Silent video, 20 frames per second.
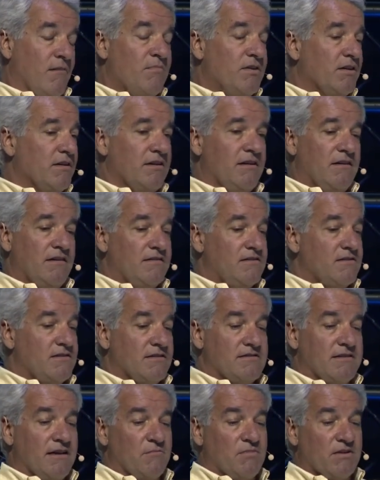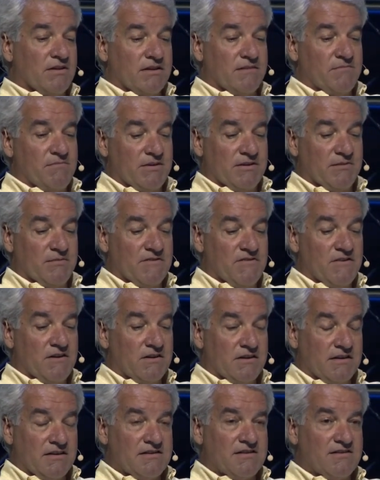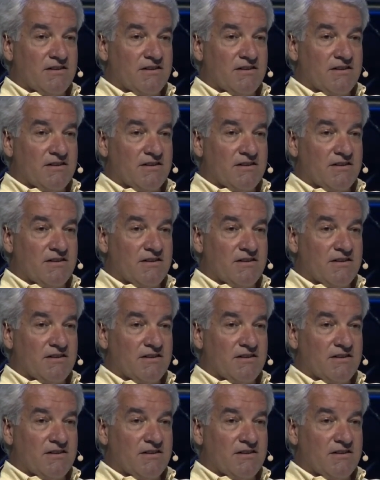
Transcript: Yeah, Billy just like Billy McFarlane.